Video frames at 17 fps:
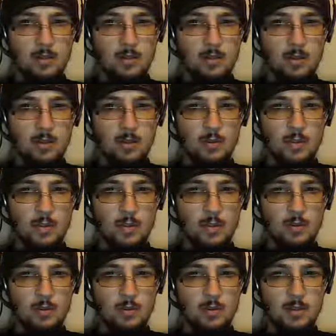So it's
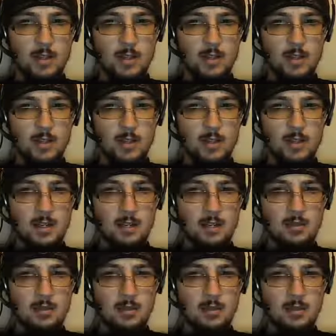like I said,
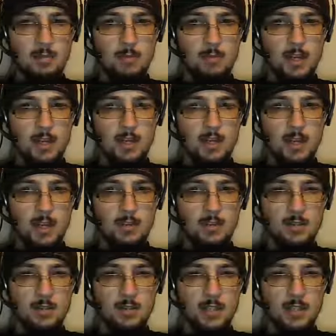anyone's best
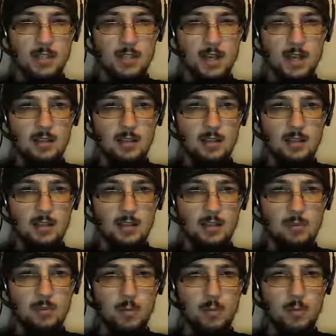guess what
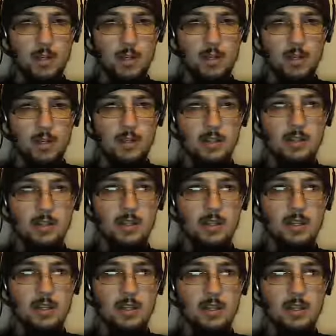exactly their point is.